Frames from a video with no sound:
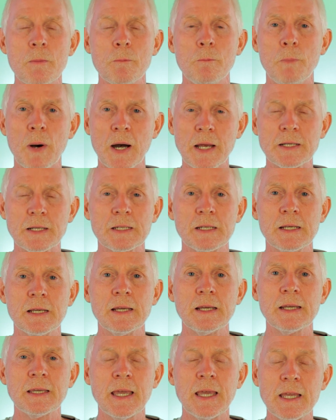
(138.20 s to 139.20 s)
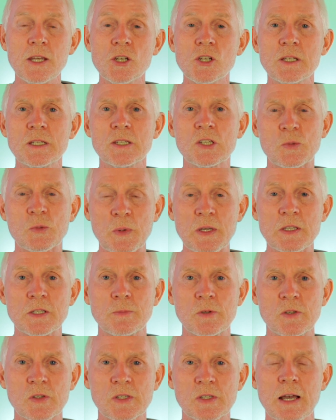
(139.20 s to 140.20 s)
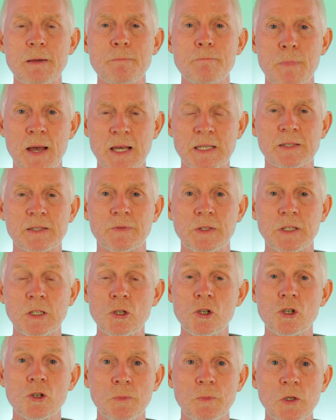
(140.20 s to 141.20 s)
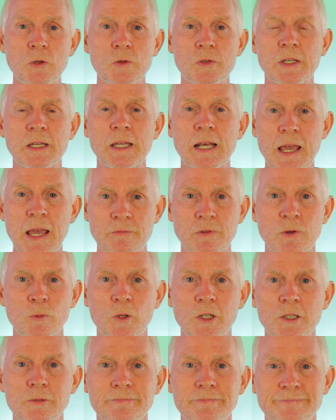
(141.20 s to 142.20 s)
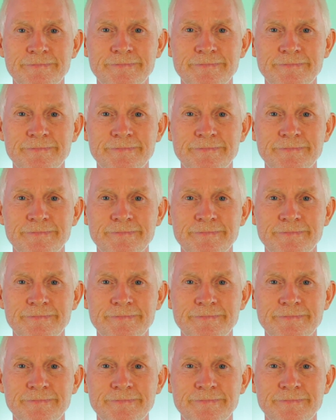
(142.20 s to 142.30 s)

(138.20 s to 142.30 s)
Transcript: But caching speeds up your site massively, and you should be using it everywhere.